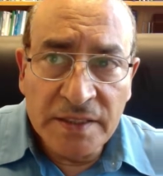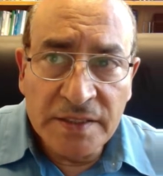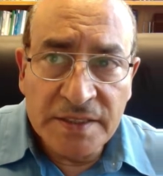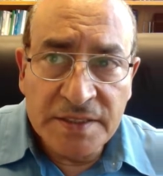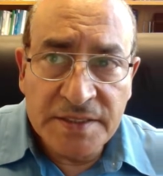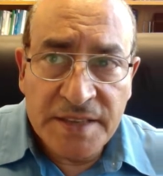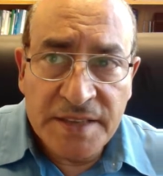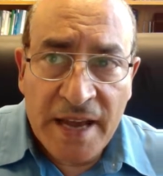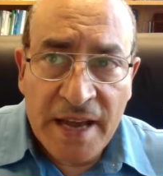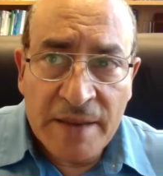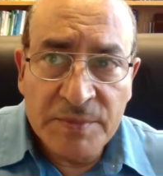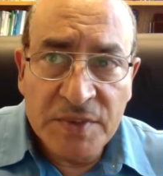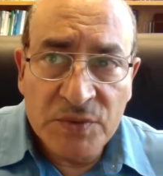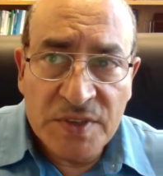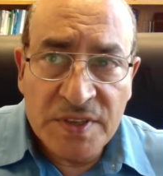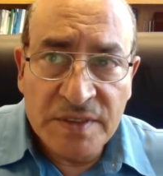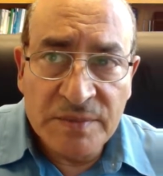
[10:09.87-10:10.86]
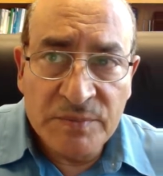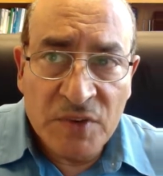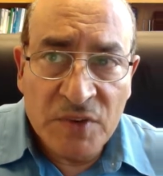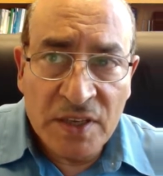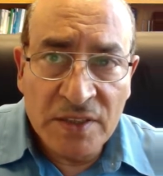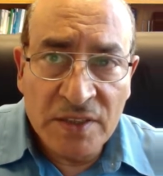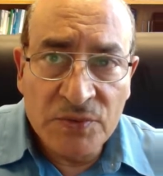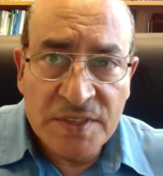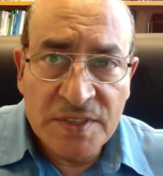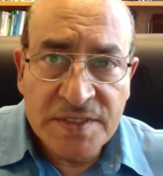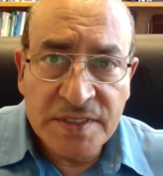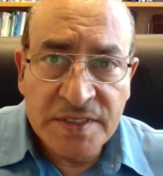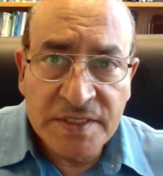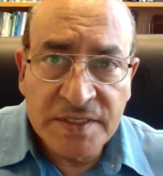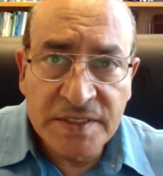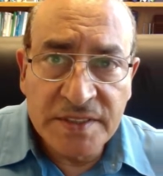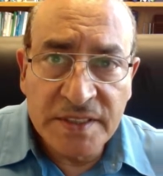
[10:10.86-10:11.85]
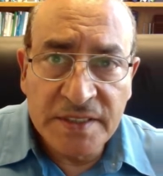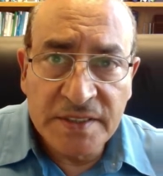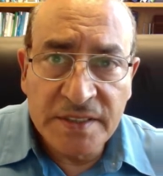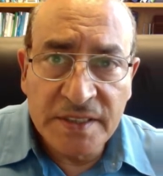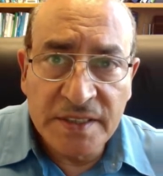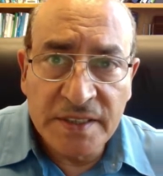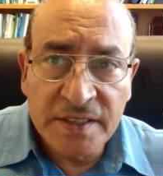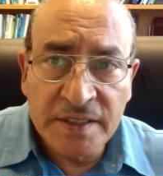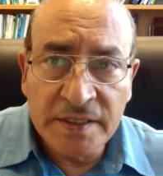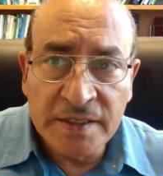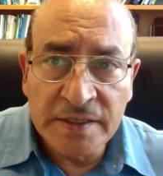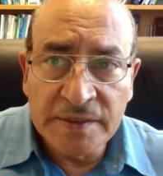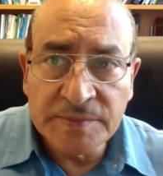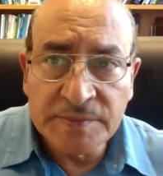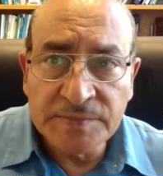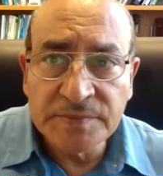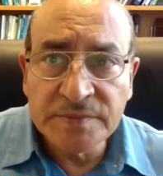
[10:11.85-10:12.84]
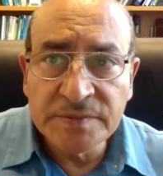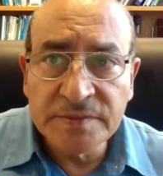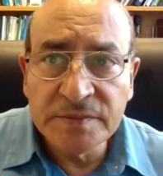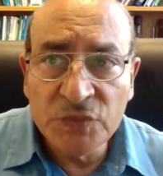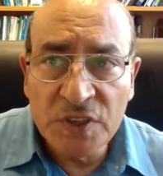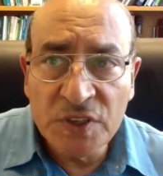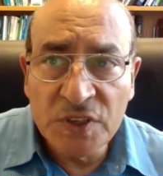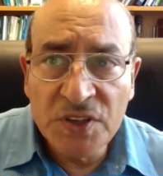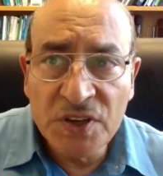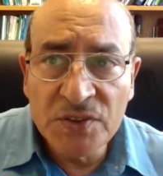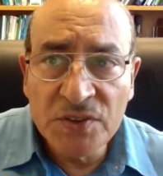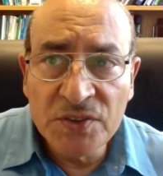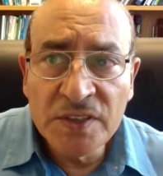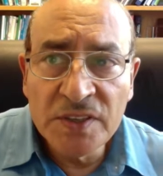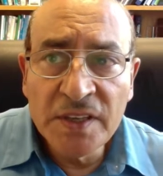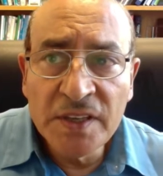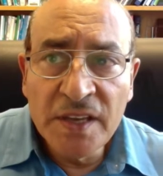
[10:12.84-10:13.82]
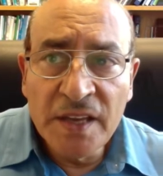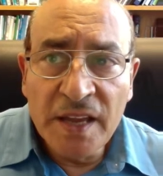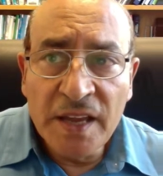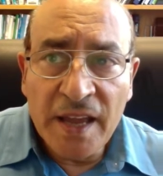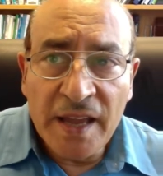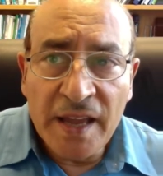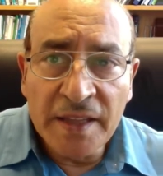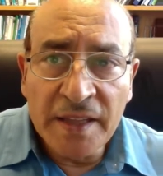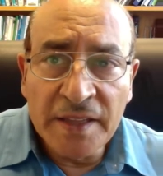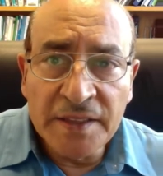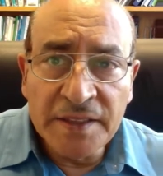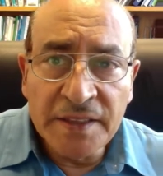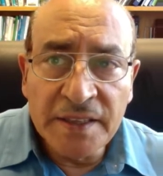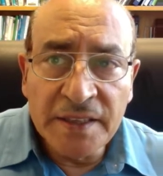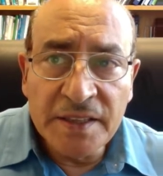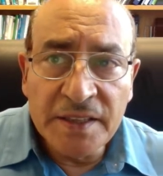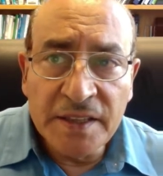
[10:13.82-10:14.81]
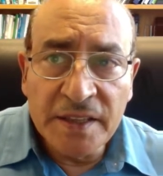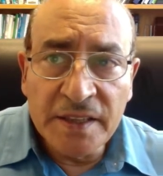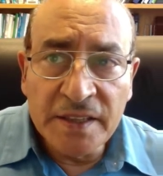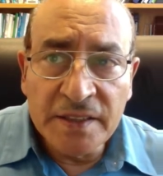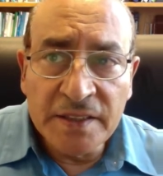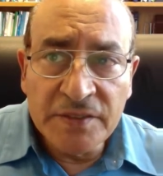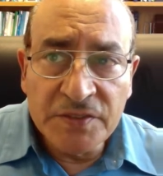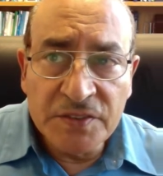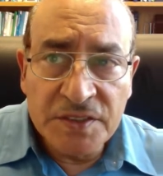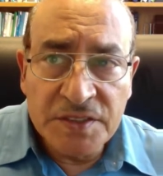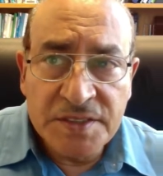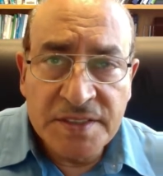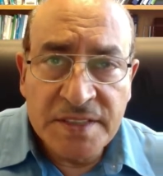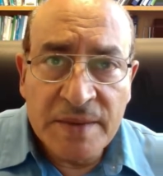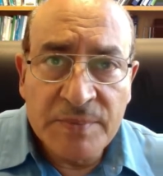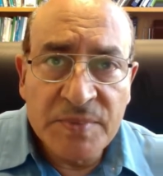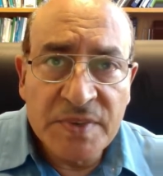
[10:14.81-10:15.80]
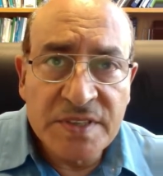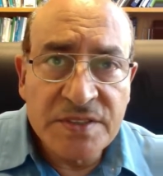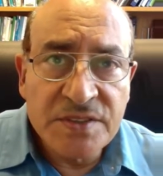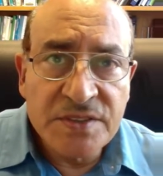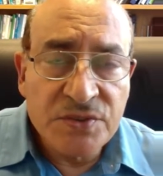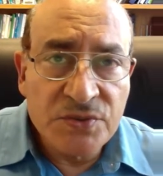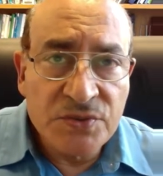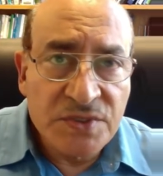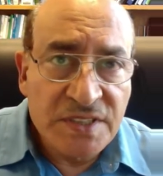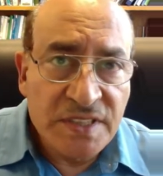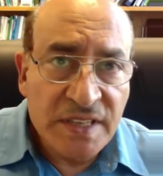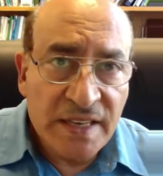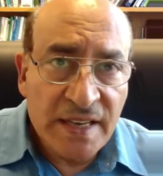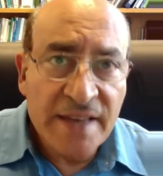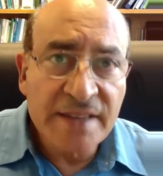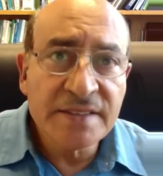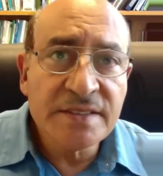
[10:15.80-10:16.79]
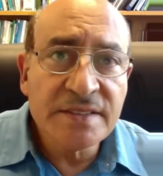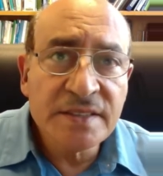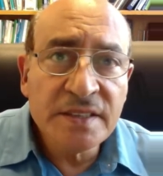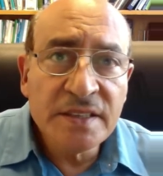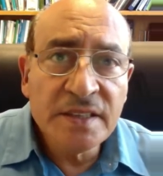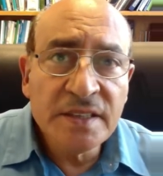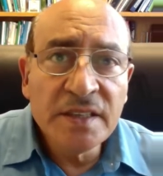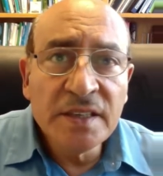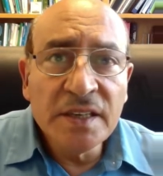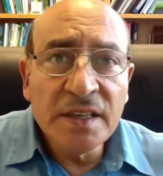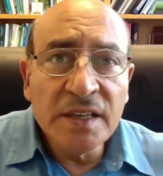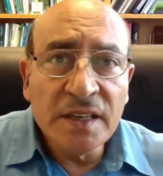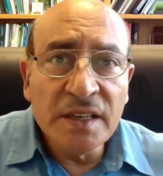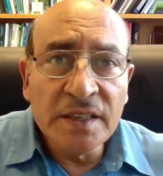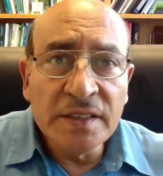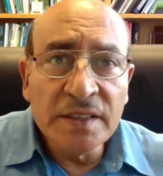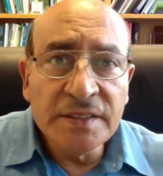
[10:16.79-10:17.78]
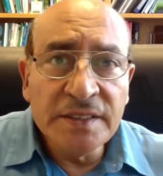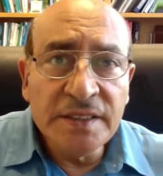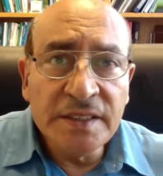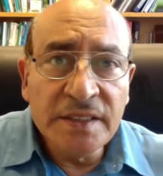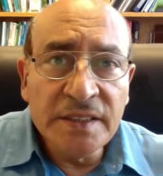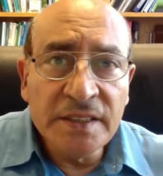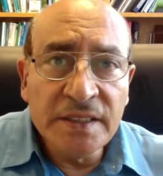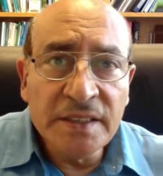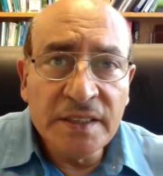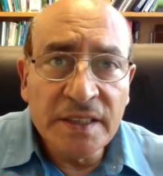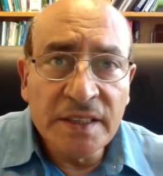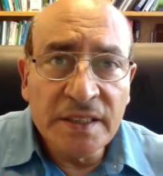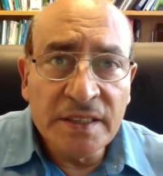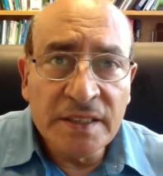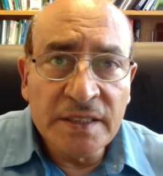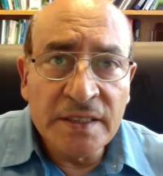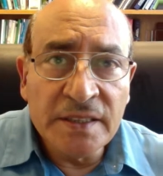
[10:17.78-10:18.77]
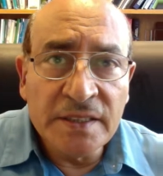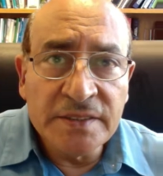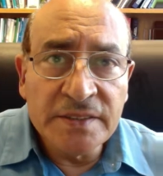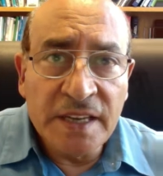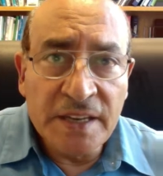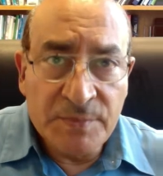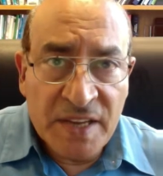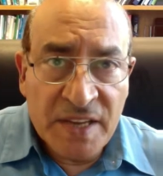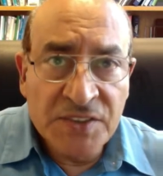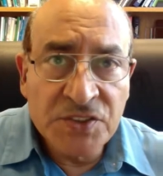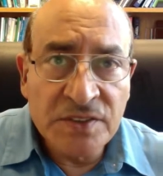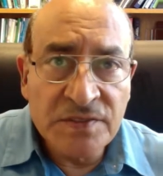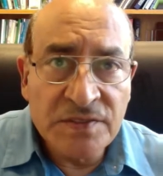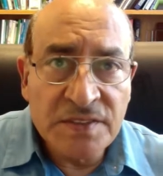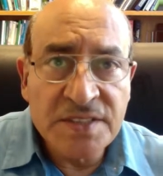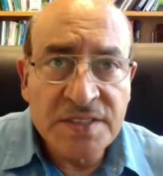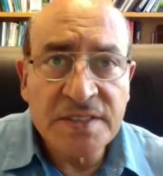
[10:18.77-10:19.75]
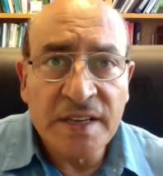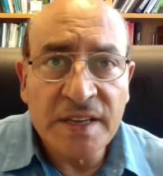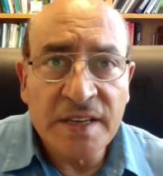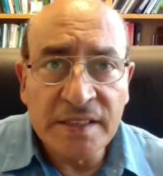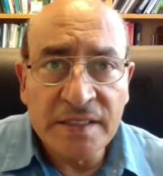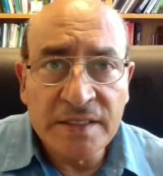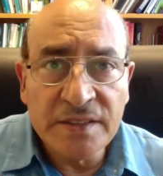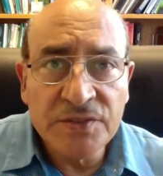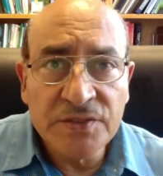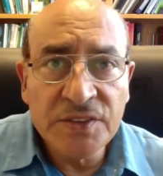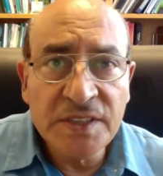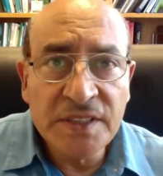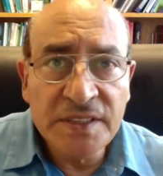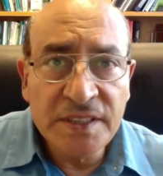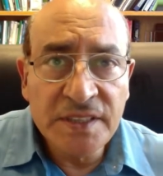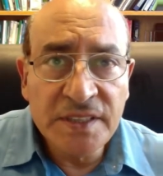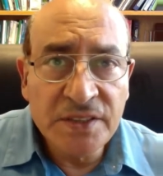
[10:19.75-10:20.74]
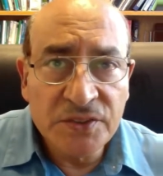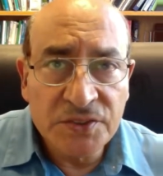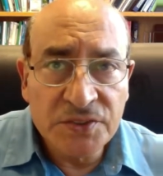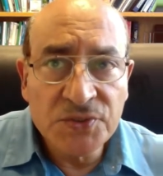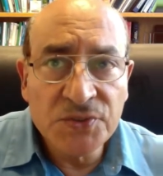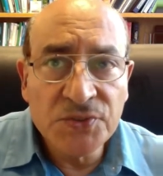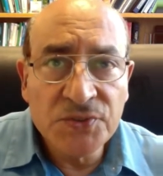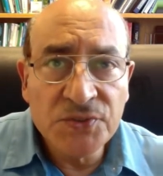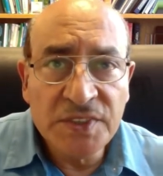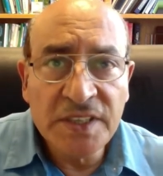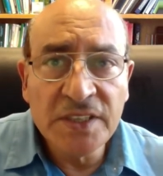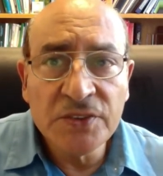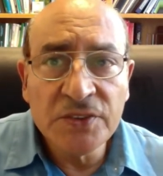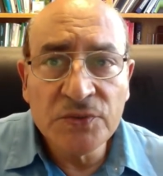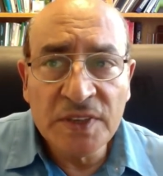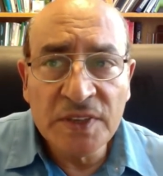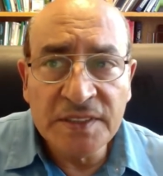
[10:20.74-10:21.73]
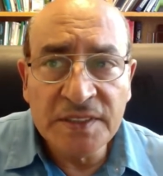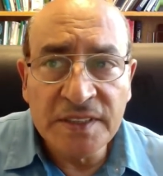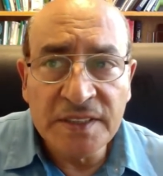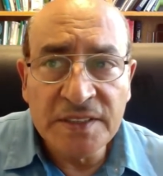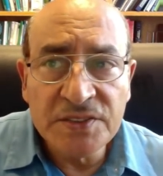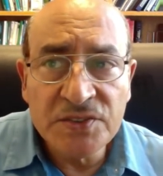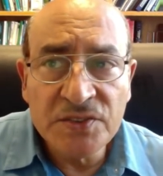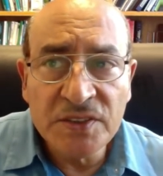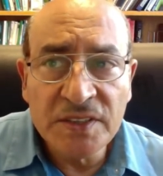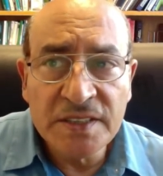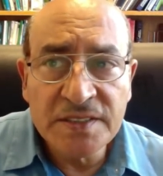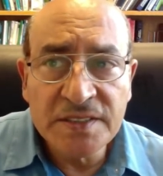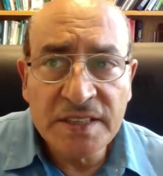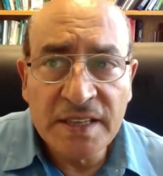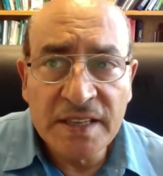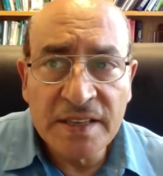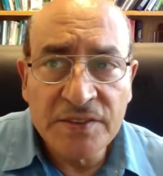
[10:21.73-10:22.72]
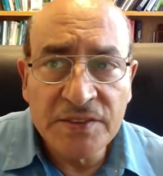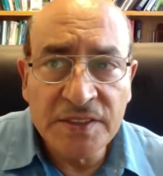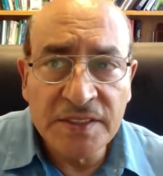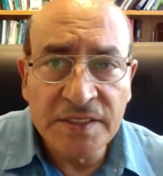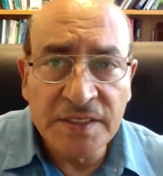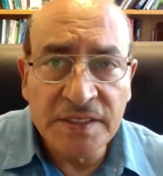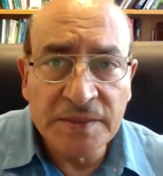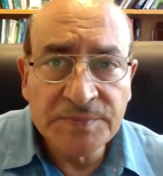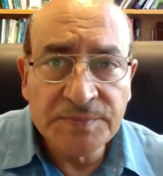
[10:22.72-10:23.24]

tab, the model wizard window, and the first step is to select the dimension of the study, 3D or 2D or 1D. So we're going to select 3D,